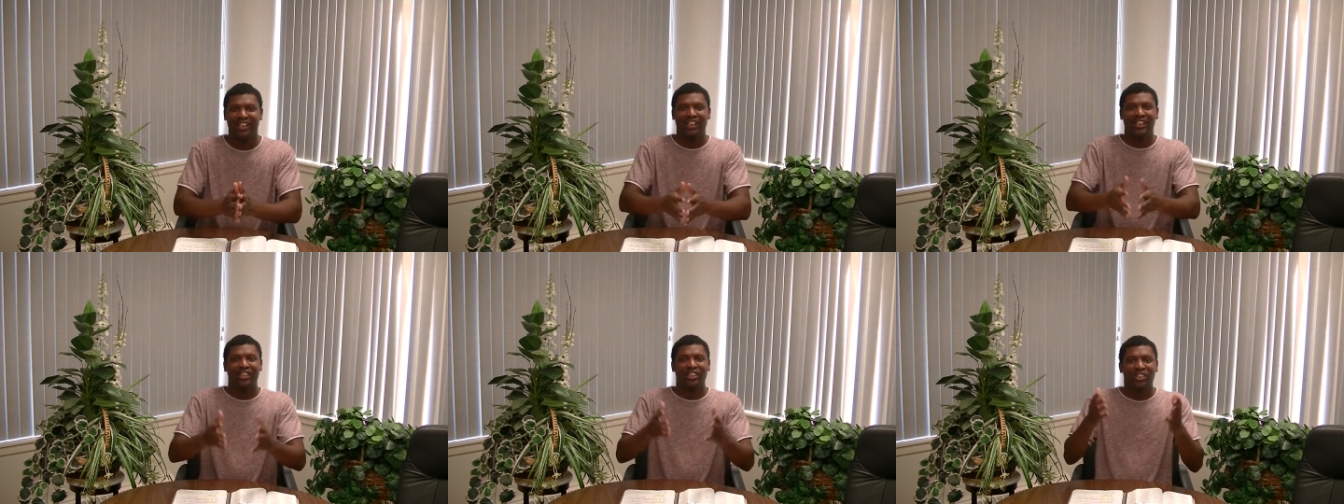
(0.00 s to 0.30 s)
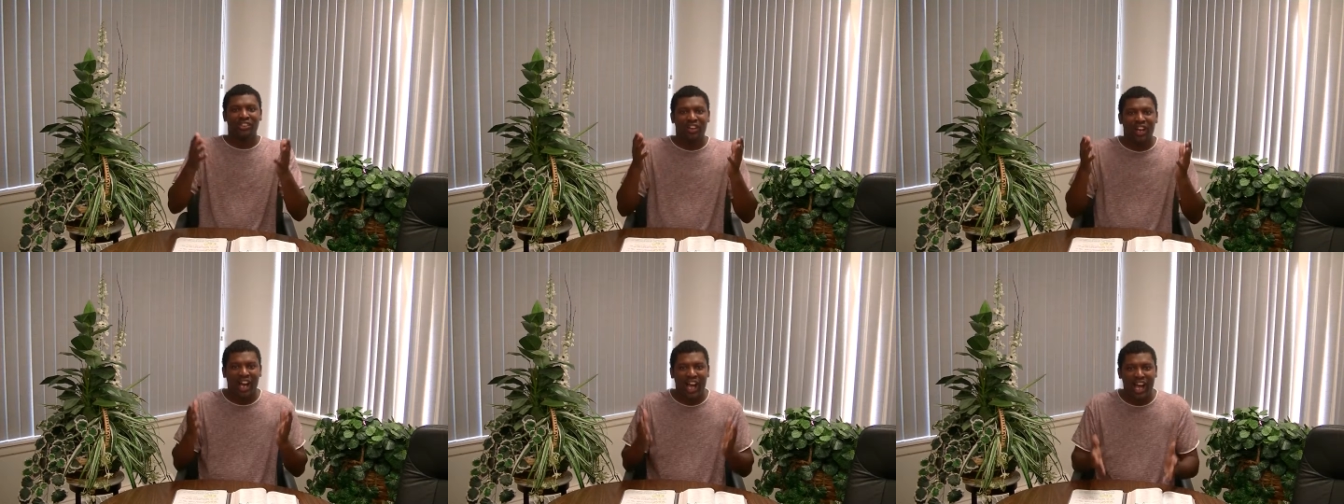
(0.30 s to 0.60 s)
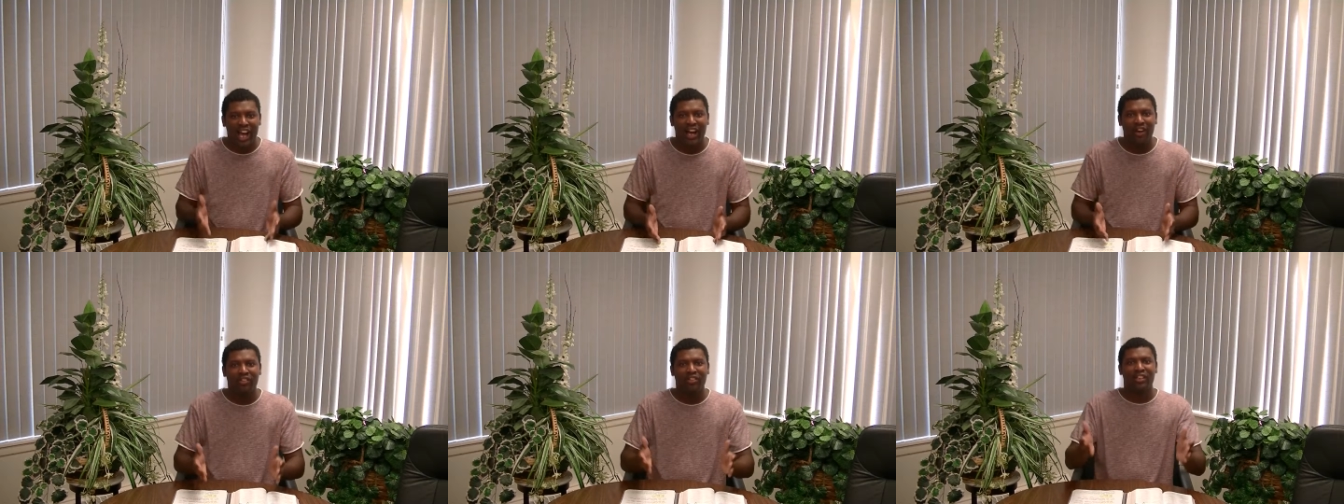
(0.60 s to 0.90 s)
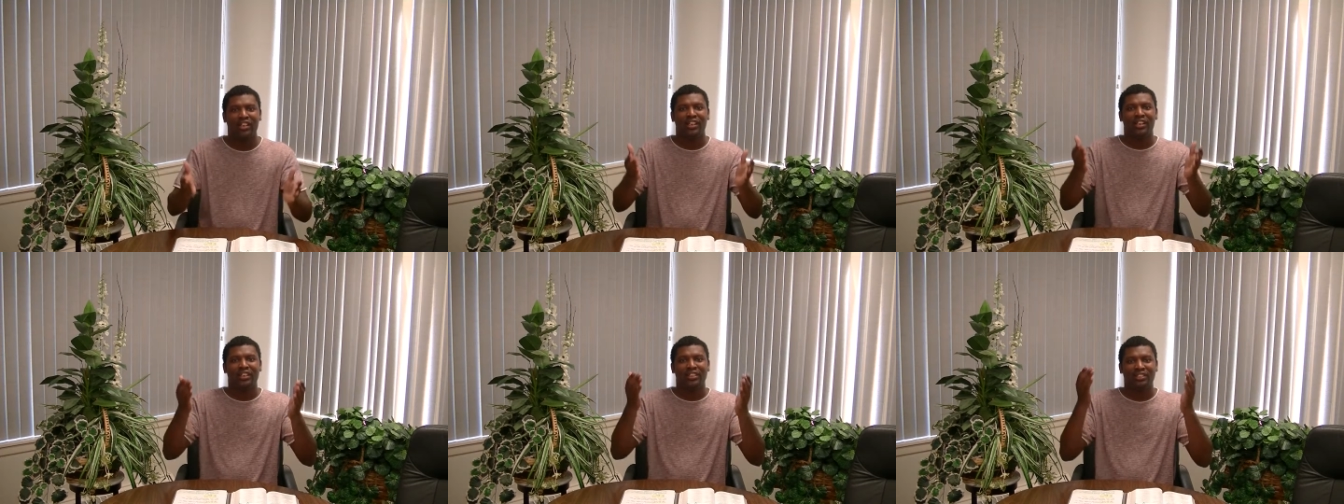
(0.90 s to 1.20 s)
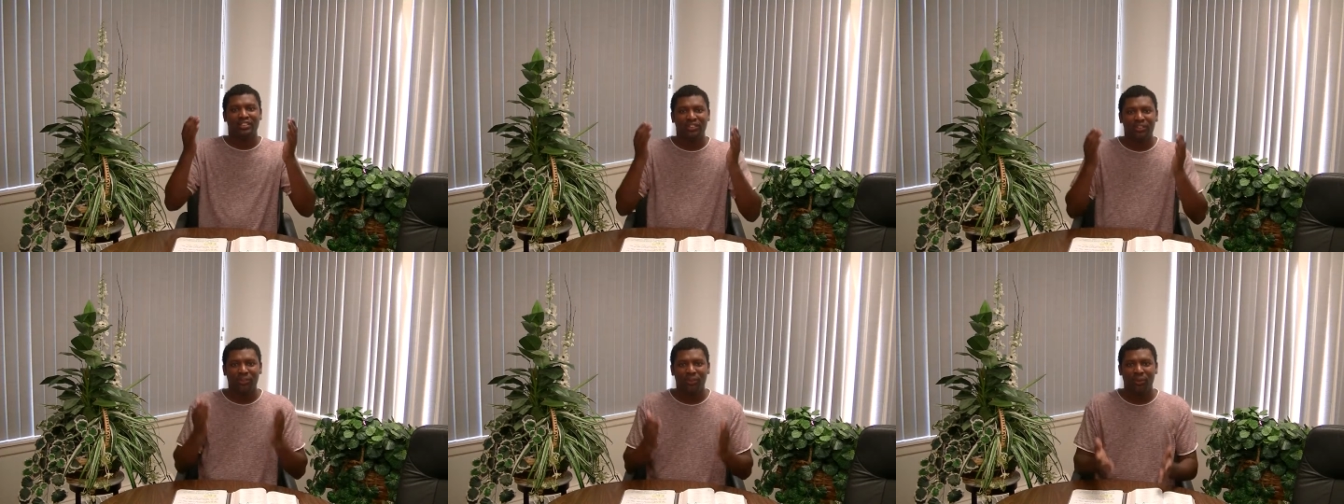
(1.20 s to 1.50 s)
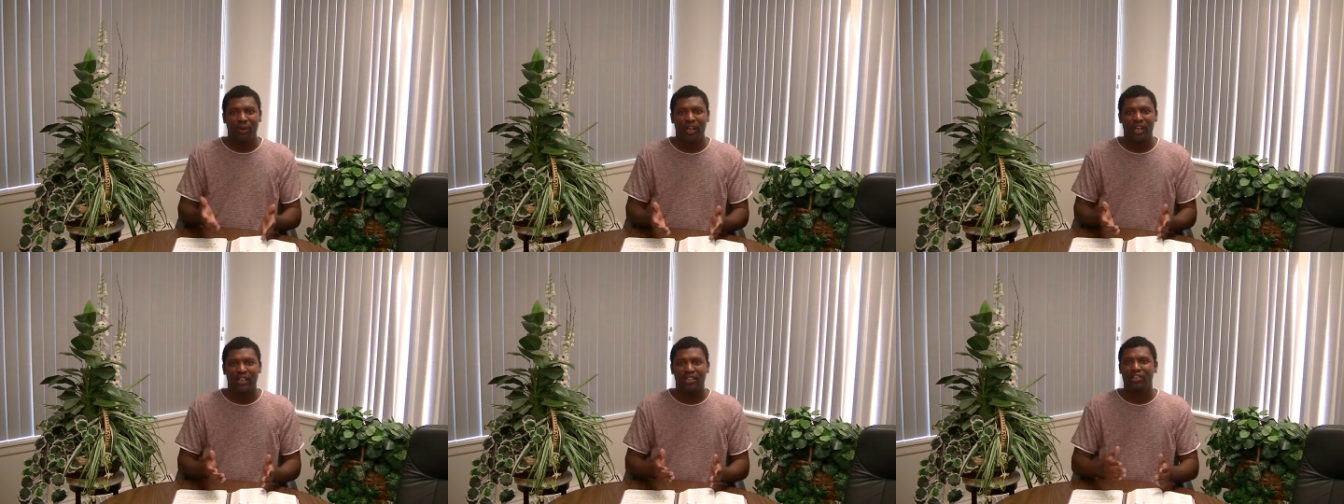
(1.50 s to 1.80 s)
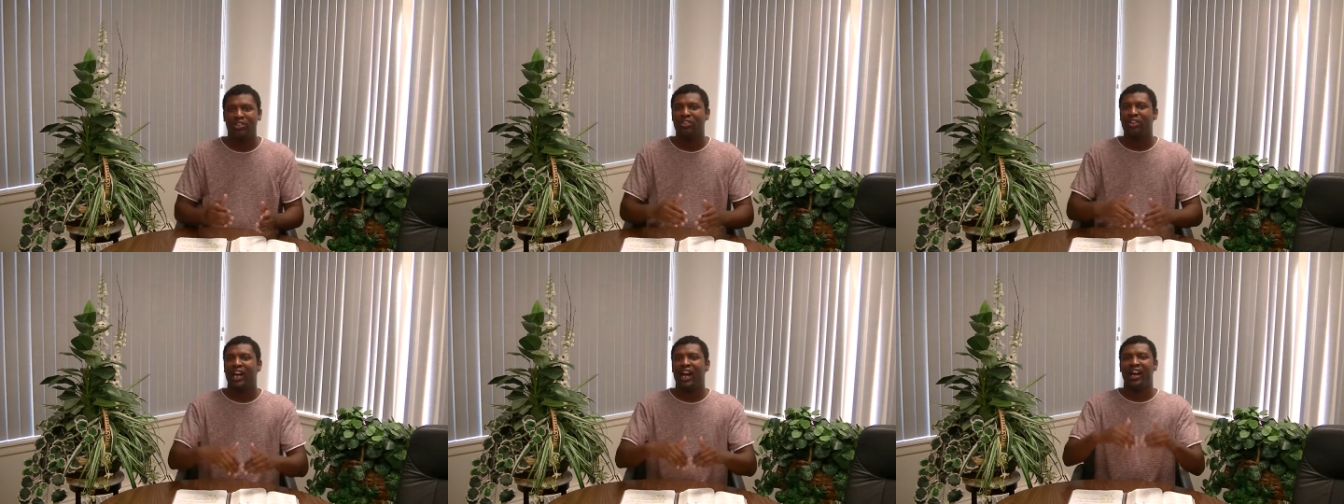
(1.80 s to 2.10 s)
You have to wait.
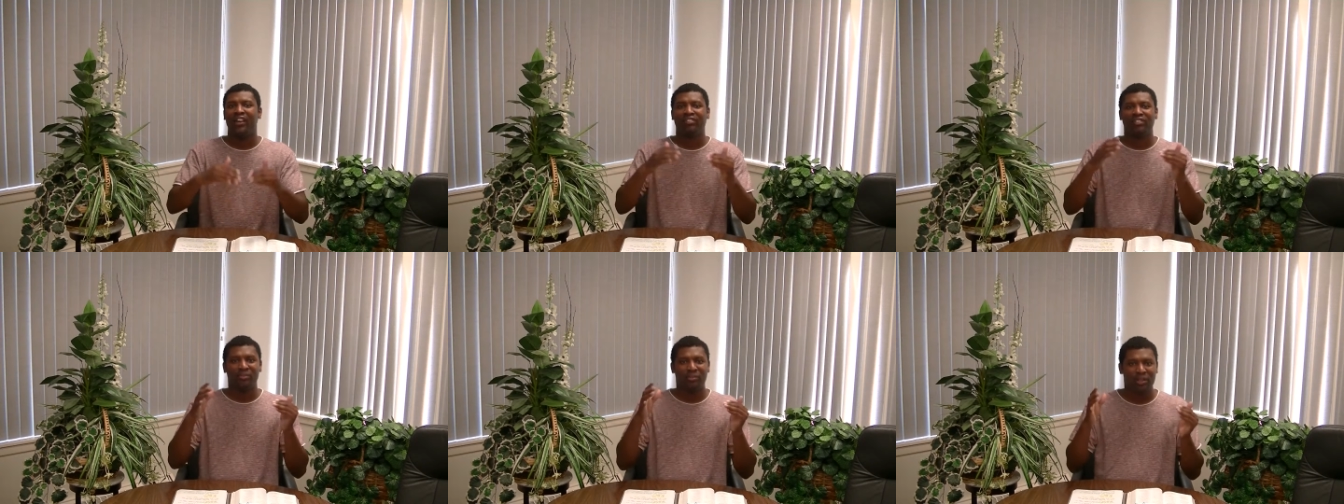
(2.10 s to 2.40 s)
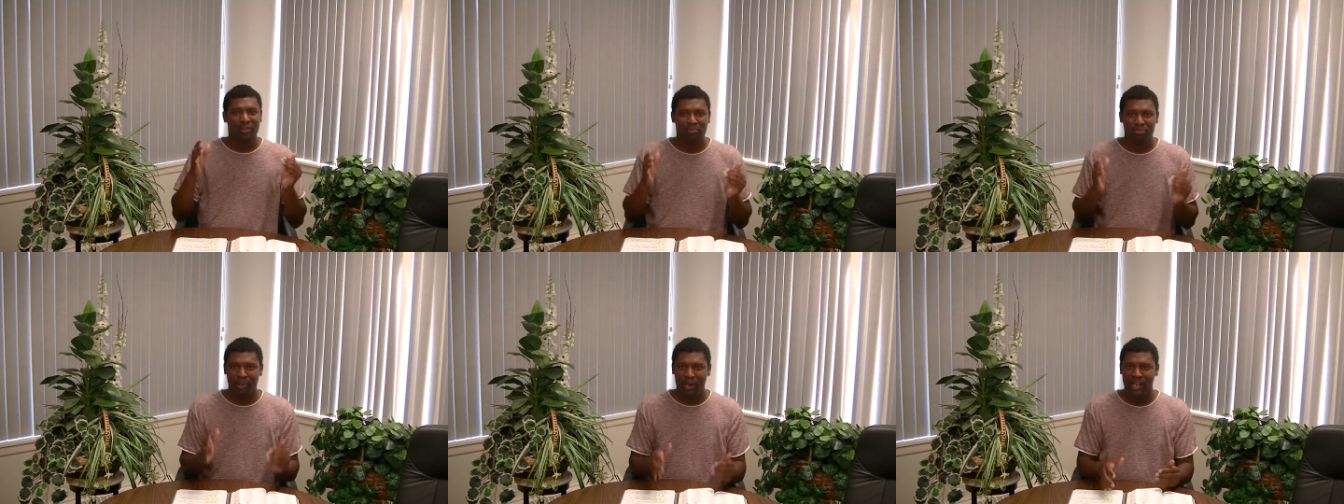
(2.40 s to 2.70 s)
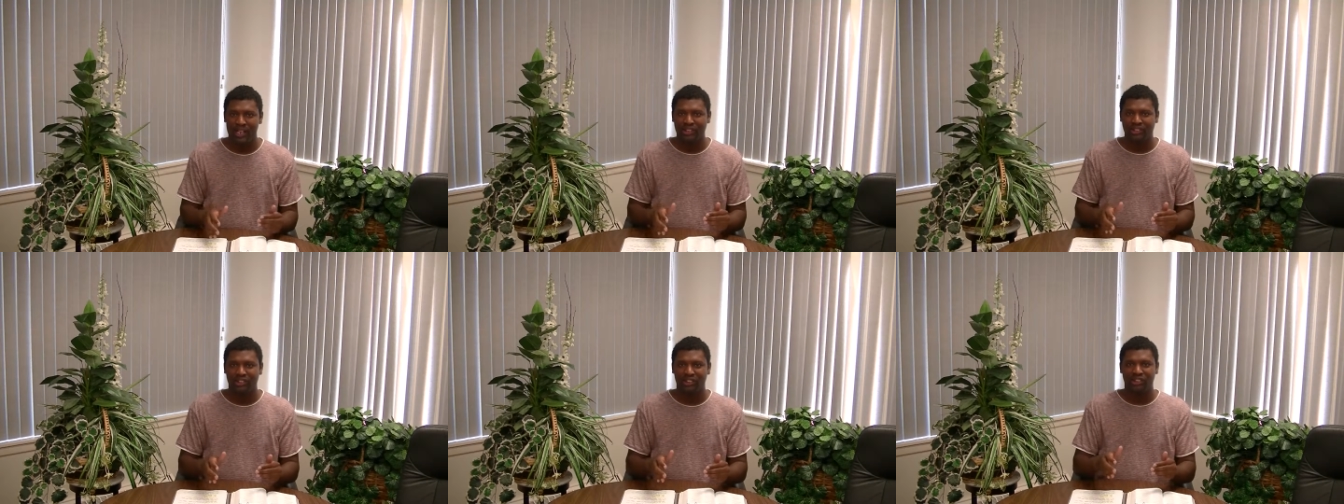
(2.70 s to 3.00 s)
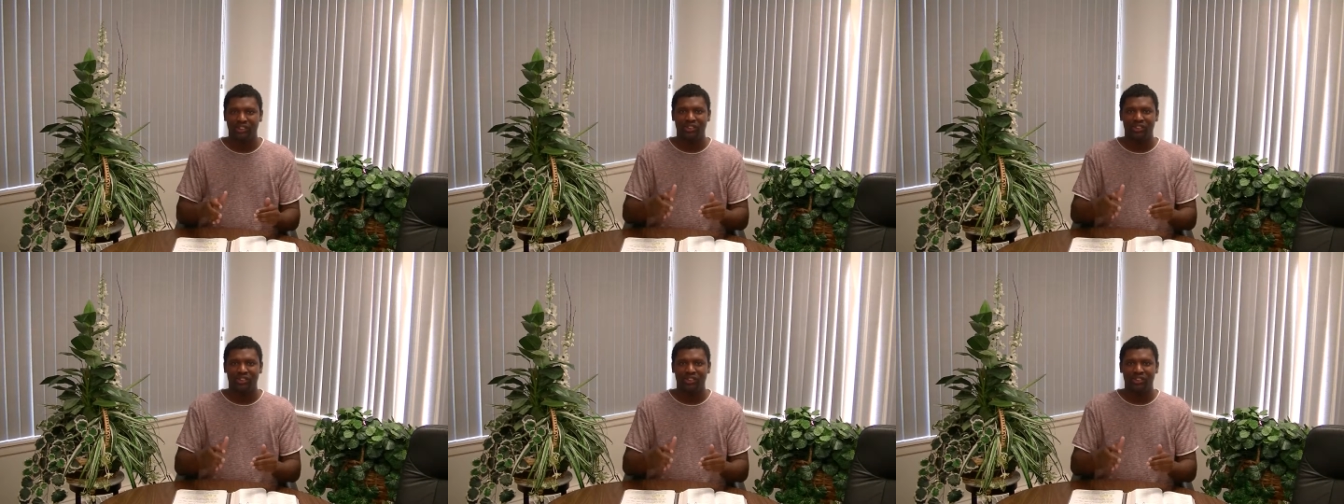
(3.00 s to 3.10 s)
You have to be patient.